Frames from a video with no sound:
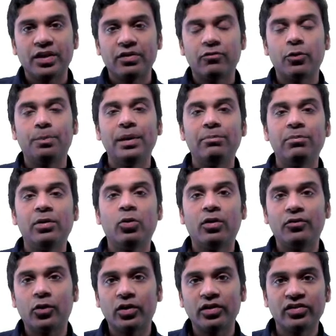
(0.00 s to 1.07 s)
for people who have
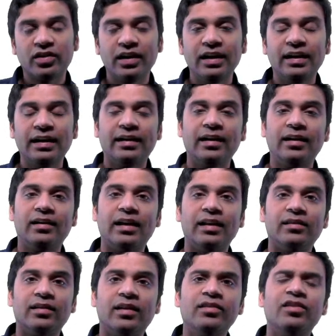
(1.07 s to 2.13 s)
not studied till
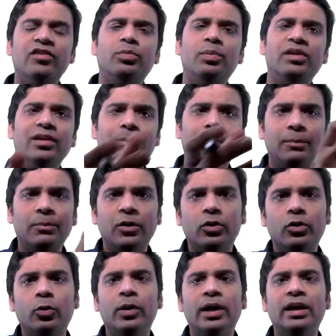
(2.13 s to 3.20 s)
10th class, especially people who are
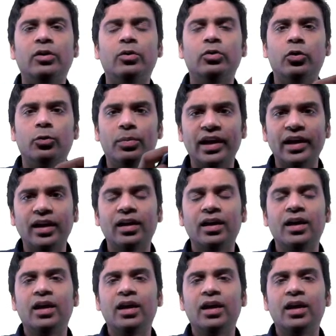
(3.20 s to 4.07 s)
going to Dubai